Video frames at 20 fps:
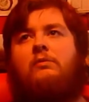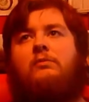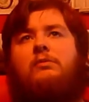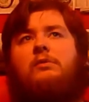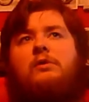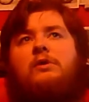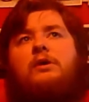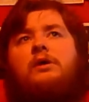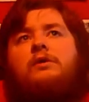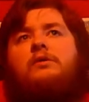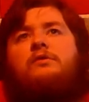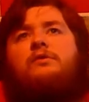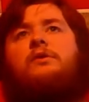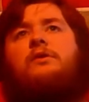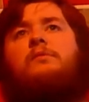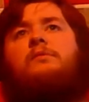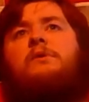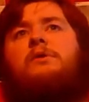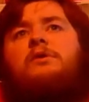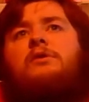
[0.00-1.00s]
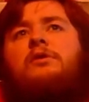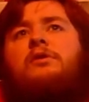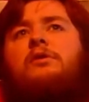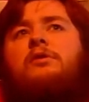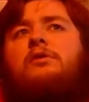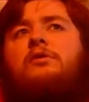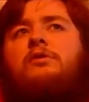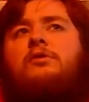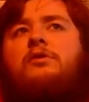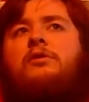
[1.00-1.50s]
What else am I
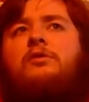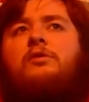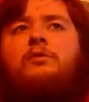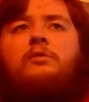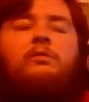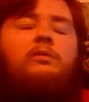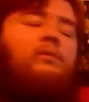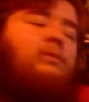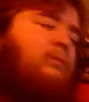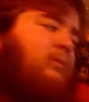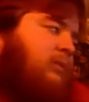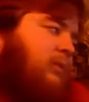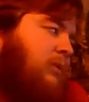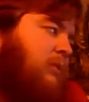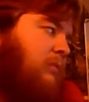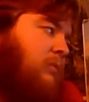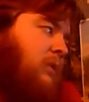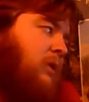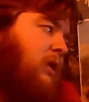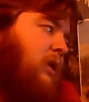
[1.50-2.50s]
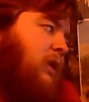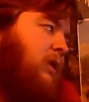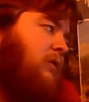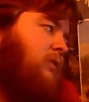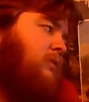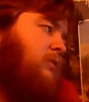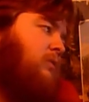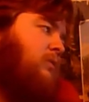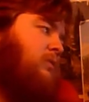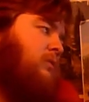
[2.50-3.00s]
doing to do in my
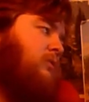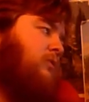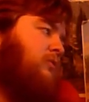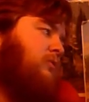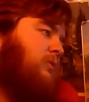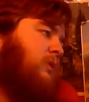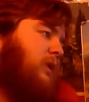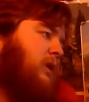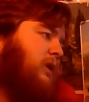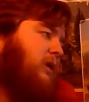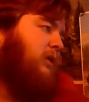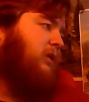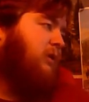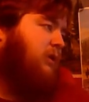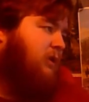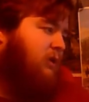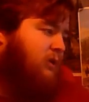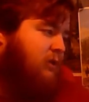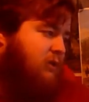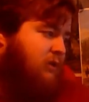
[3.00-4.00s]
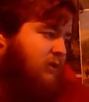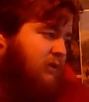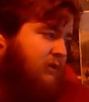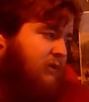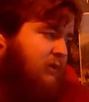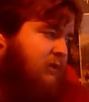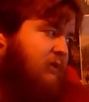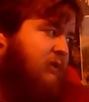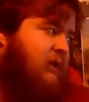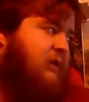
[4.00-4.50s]
life to why this
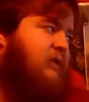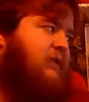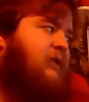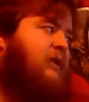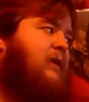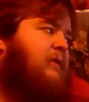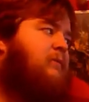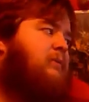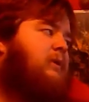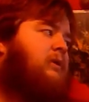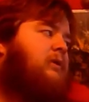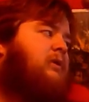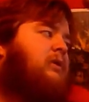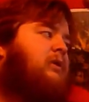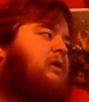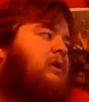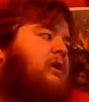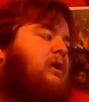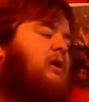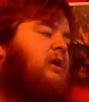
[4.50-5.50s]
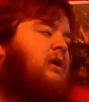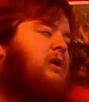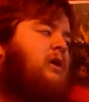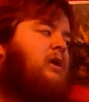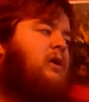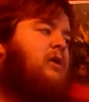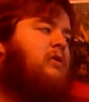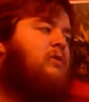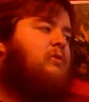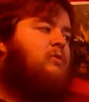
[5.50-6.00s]
lockdown's happening?
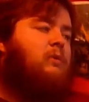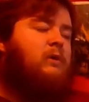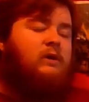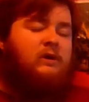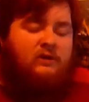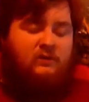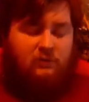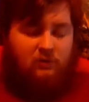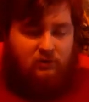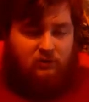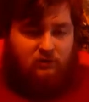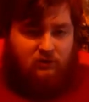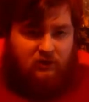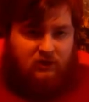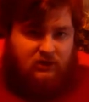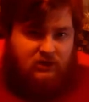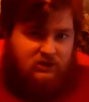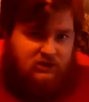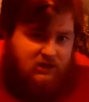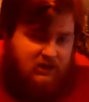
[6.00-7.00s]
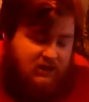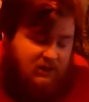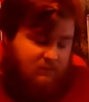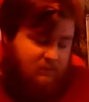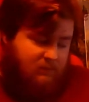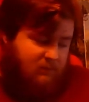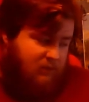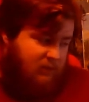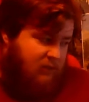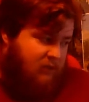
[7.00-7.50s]
So while this lockdown's
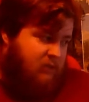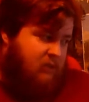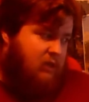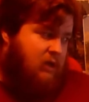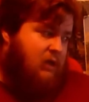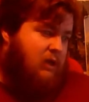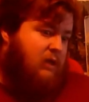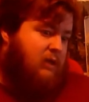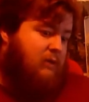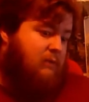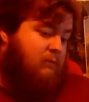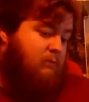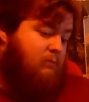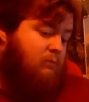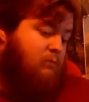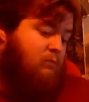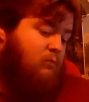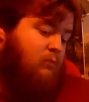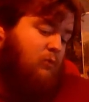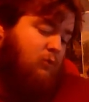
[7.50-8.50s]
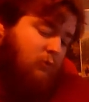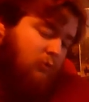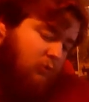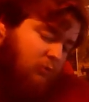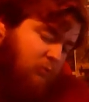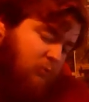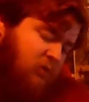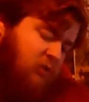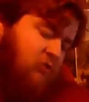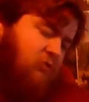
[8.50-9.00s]
happening, I'm not
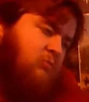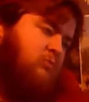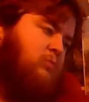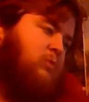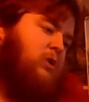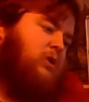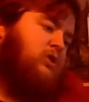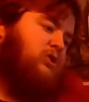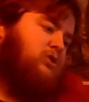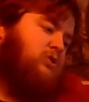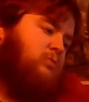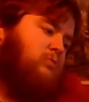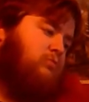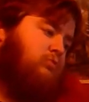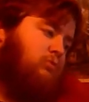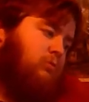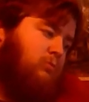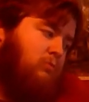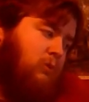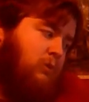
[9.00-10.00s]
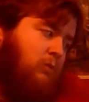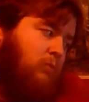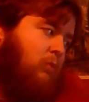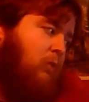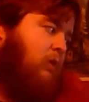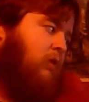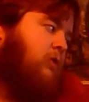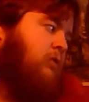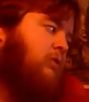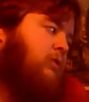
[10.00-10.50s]
going to be doing much. I'll probably
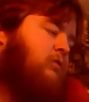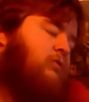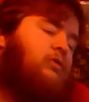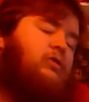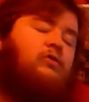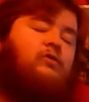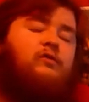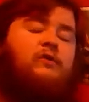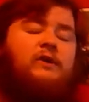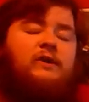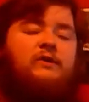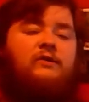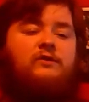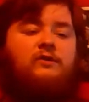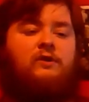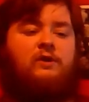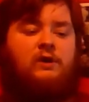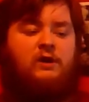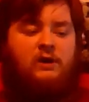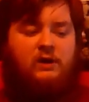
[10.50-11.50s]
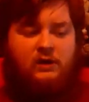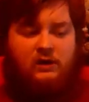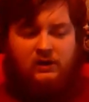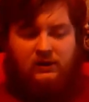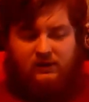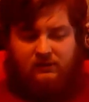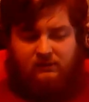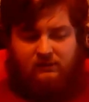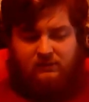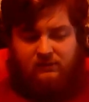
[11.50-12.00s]
work on a few things,
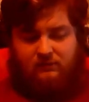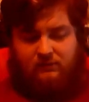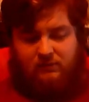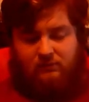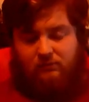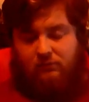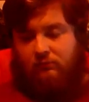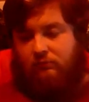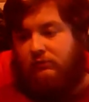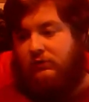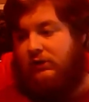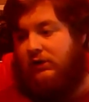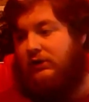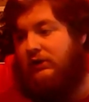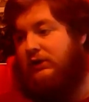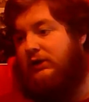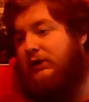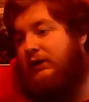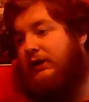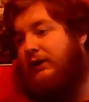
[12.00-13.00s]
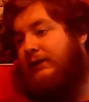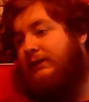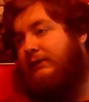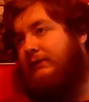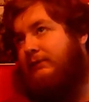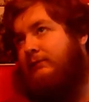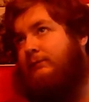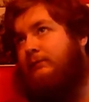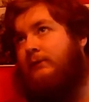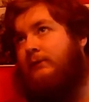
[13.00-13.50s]
get the rest of my room tidy, I guess.